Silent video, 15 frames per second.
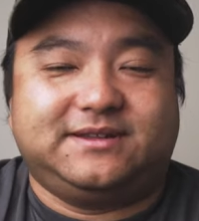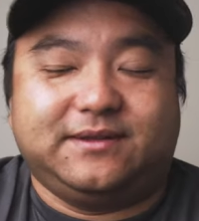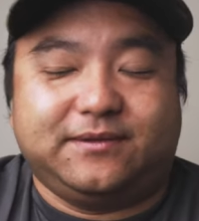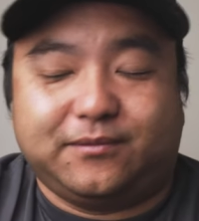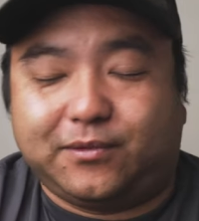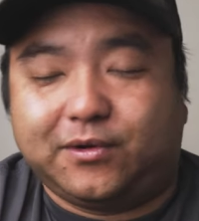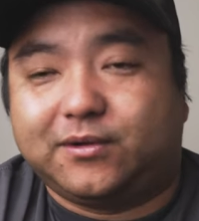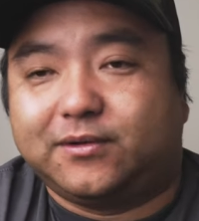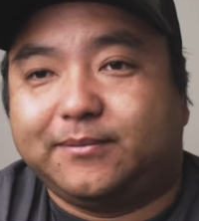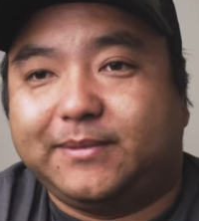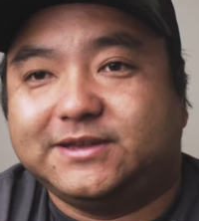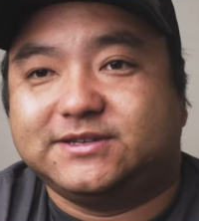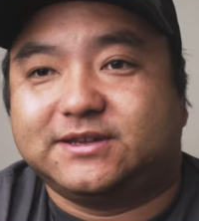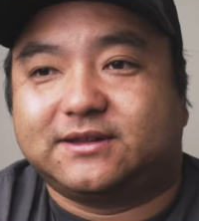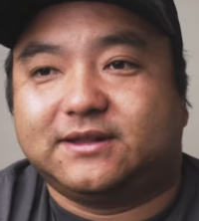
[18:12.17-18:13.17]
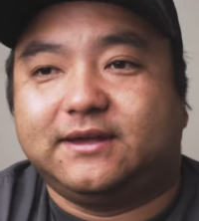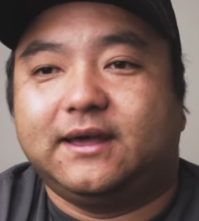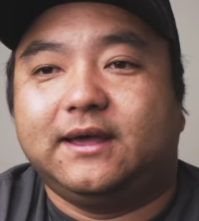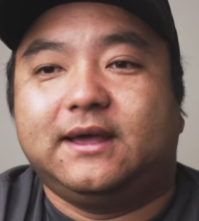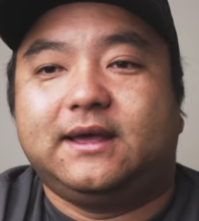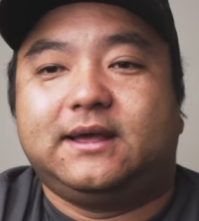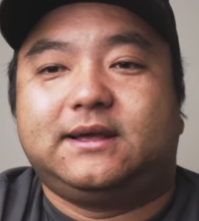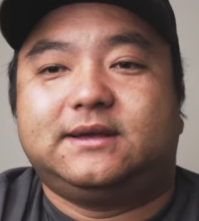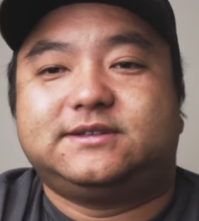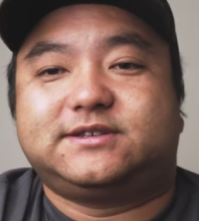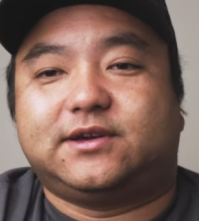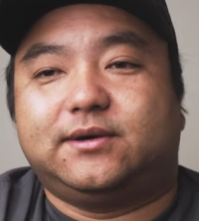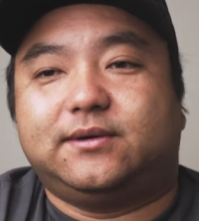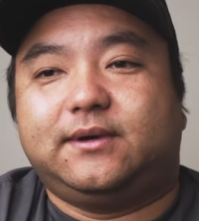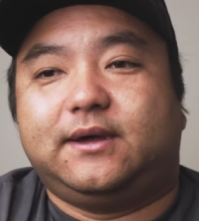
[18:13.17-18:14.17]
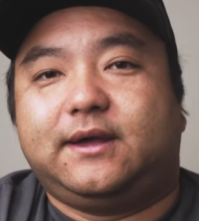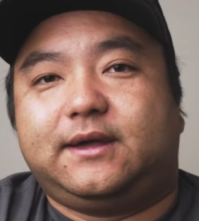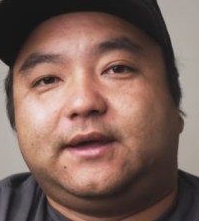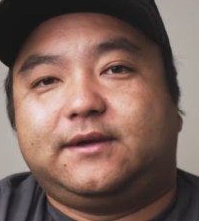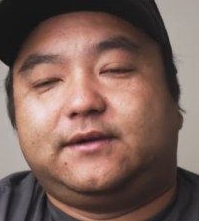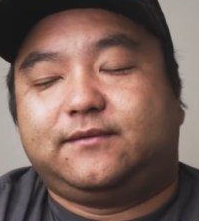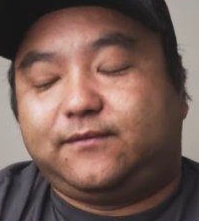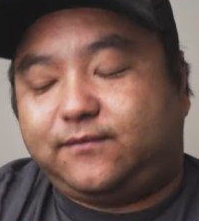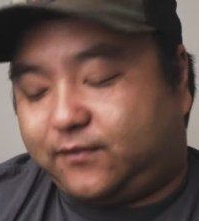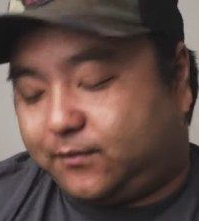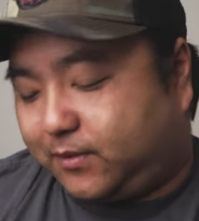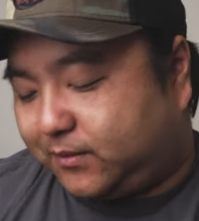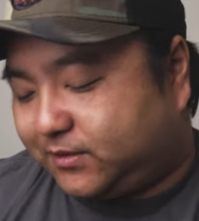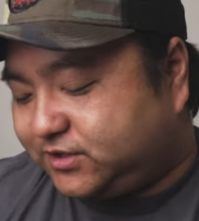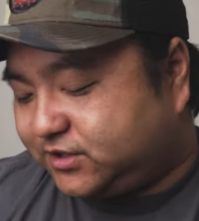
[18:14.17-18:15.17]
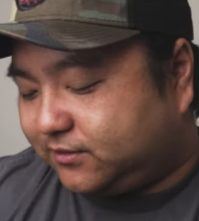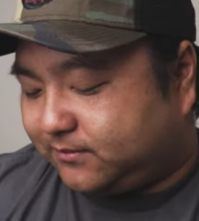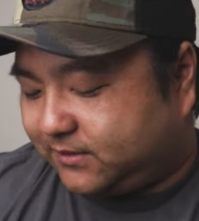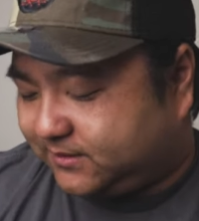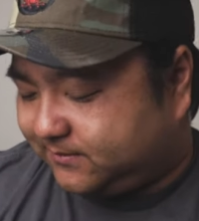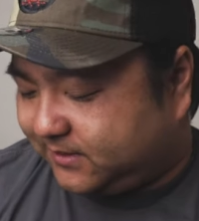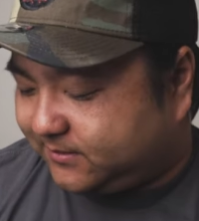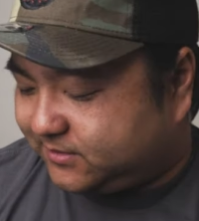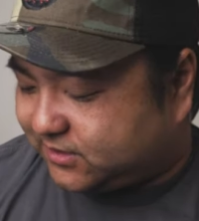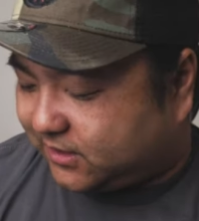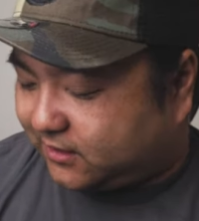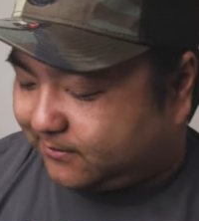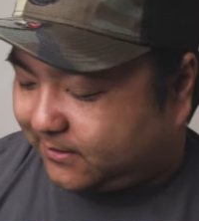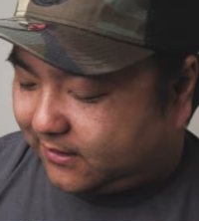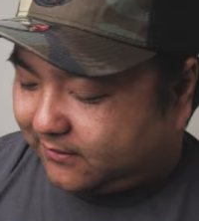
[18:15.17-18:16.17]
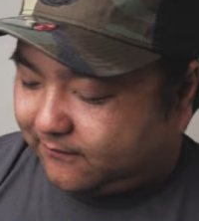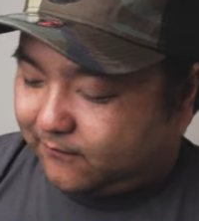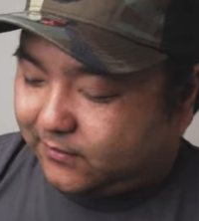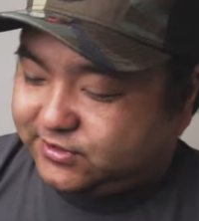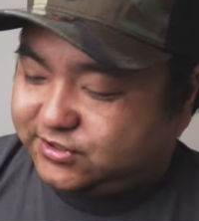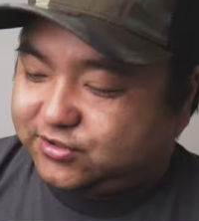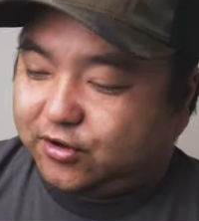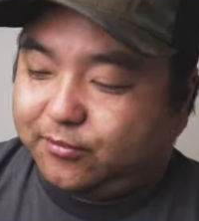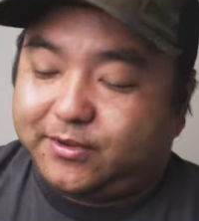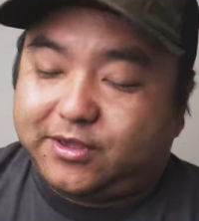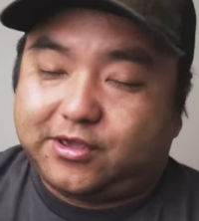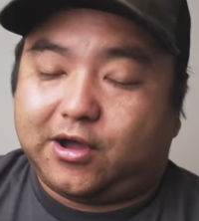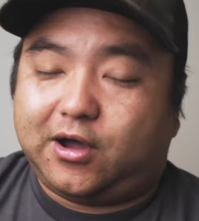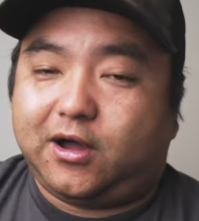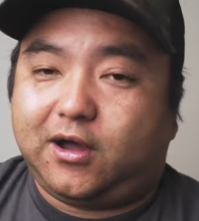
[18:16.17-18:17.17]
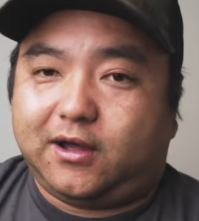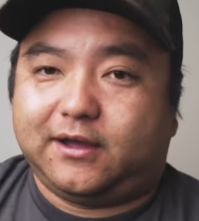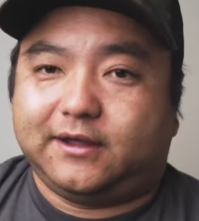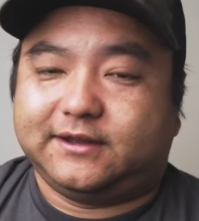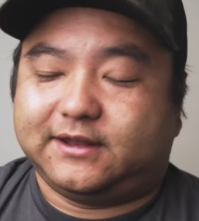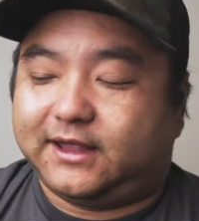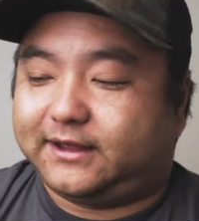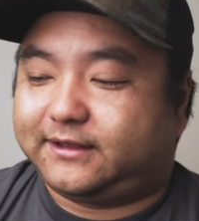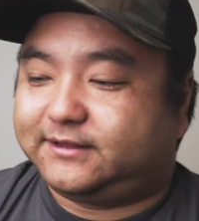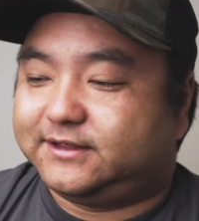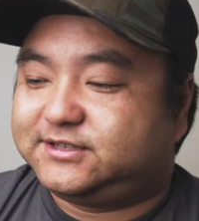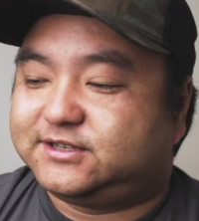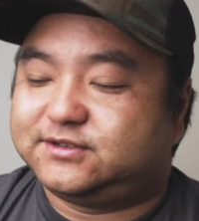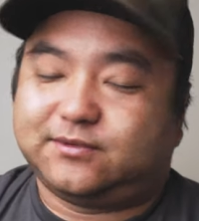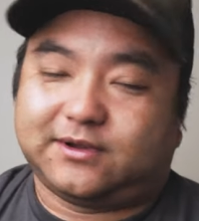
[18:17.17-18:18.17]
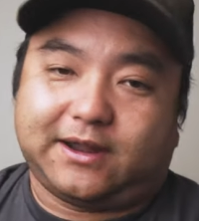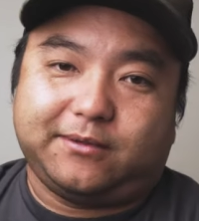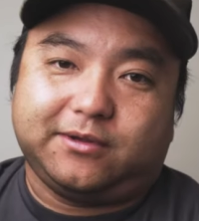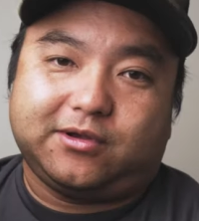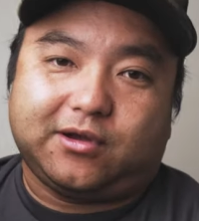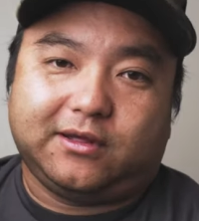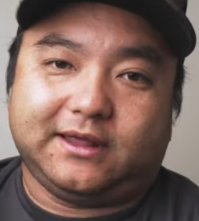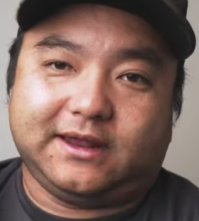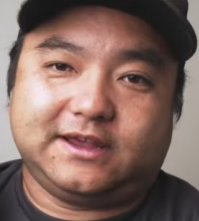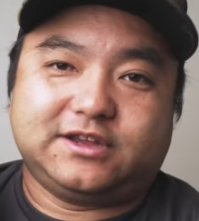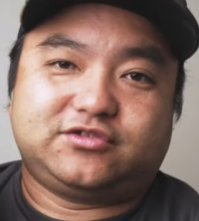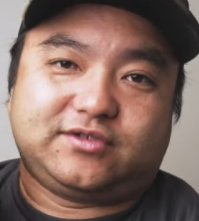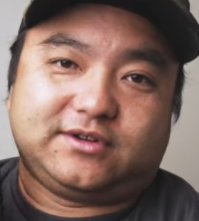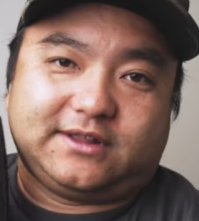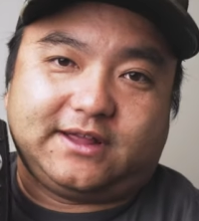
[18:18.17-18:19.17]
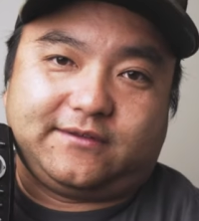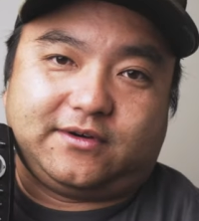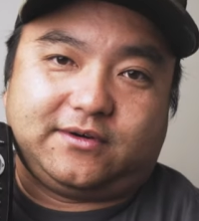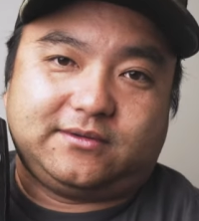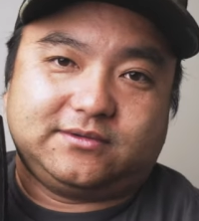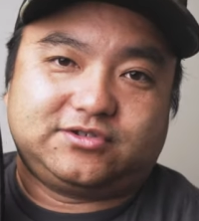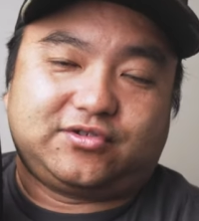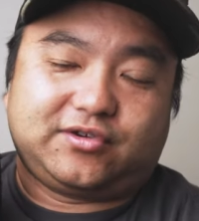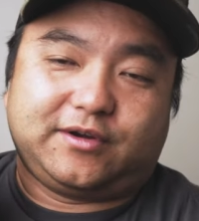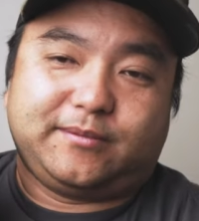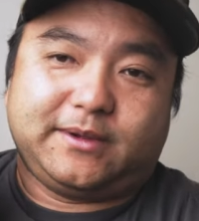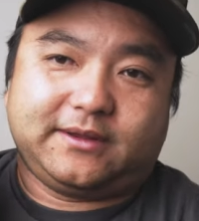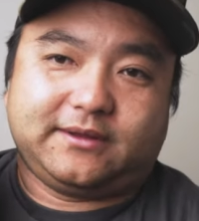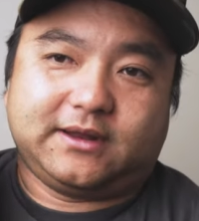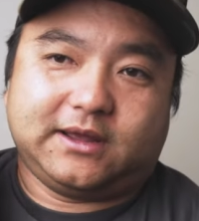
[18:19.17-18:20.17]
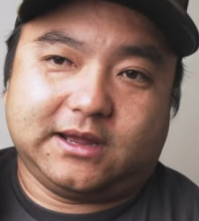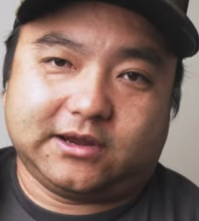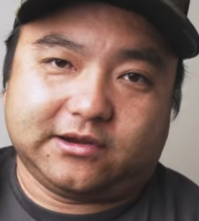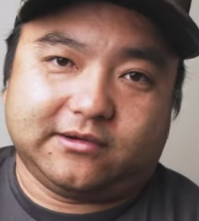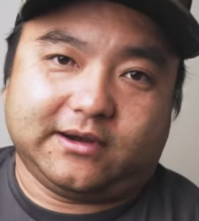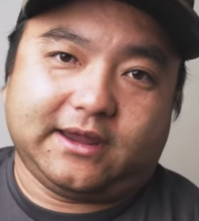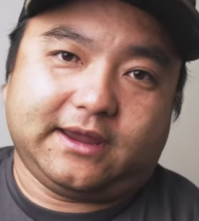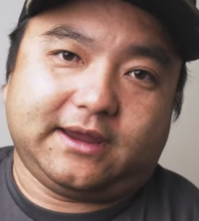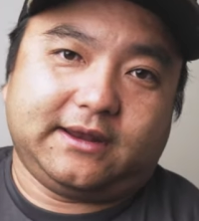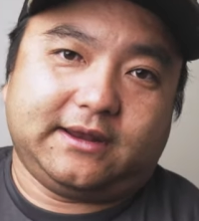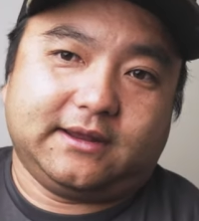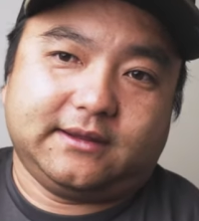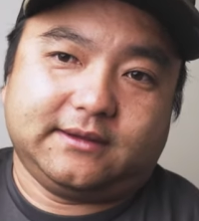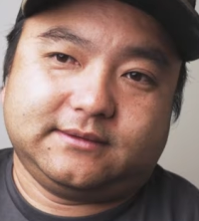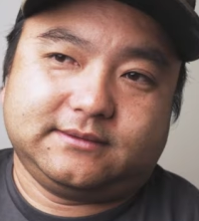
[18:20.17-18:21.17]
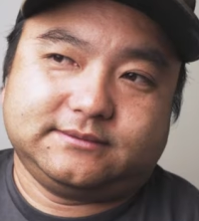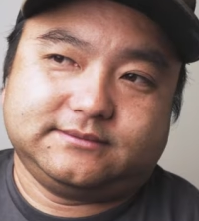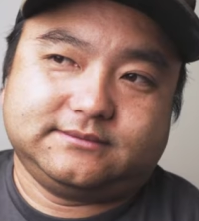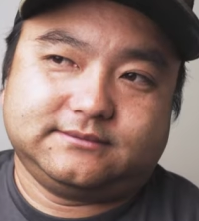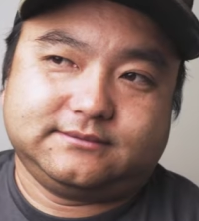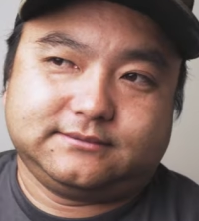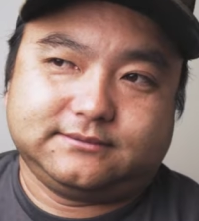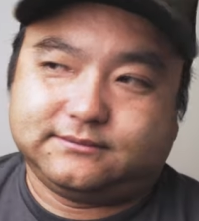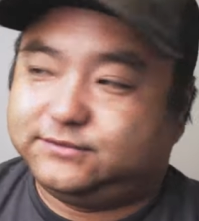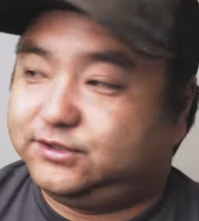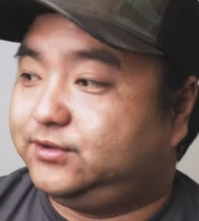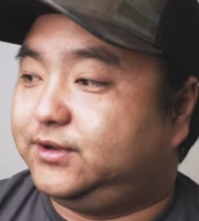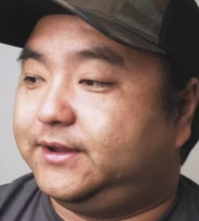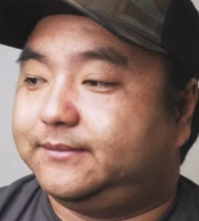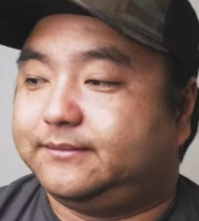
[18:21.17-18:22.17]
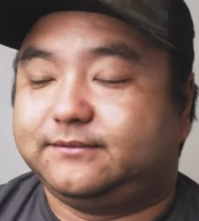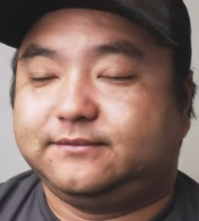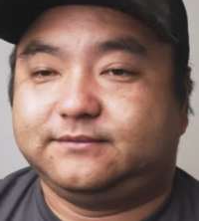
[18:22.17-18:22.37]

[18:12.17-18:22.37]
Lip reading: in the world, basically. So, once you go beyond, like, this is what I would call an entry-level tournament grade unit.